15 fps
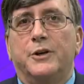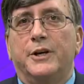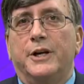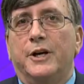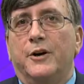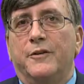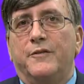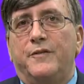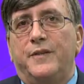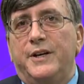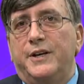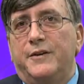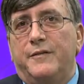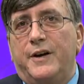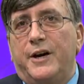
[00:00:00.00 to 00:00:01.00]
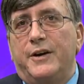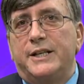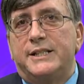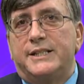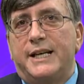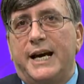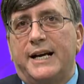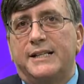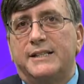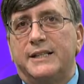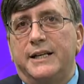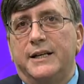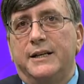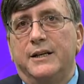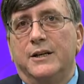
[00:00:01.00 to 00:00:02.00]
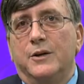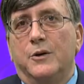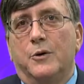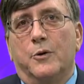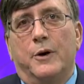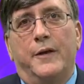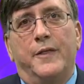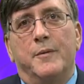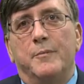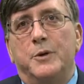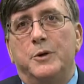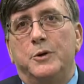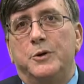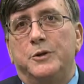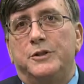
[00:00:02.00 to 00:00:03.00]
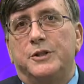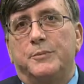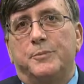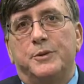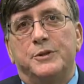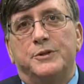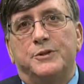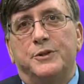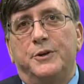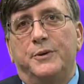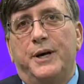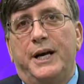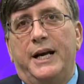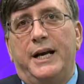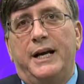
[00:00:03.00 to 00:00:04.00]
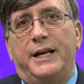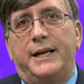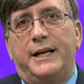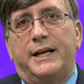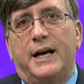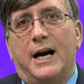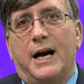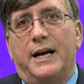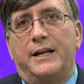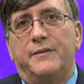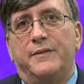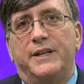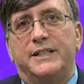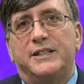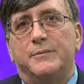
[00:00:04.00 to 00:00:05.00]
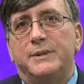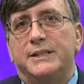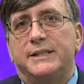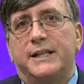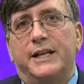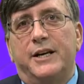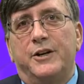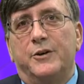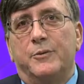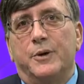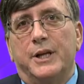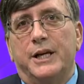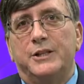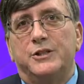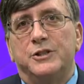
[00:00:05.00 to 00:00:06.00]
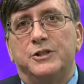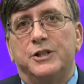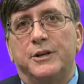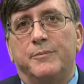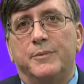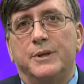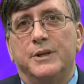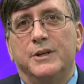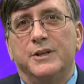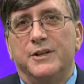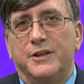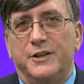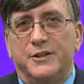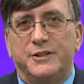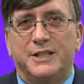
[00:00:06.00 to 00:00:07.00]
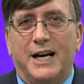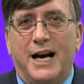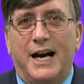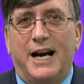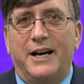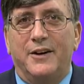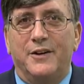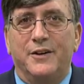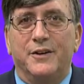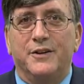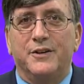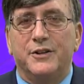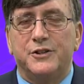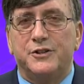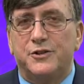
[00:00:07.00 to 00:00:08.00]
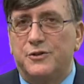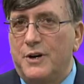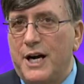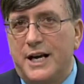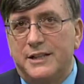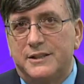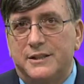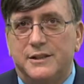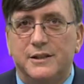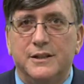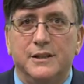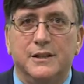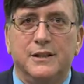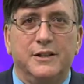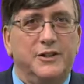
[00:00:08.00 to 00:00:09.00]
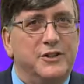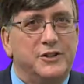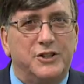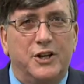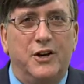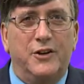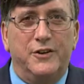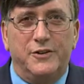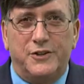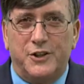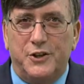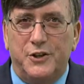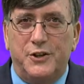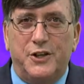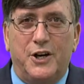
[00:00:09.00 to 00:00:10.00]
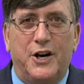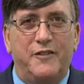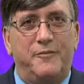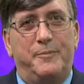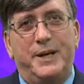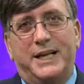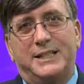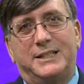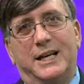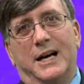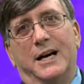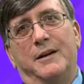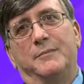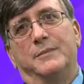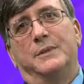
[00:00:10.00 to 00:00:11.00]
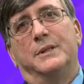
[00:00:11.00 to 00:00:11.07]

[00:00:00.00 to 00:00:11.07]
you don't feel very sexy or in the mood to pursue any kind of intimacy in your relationship. You're tired, you're stressed, you're turned off big time.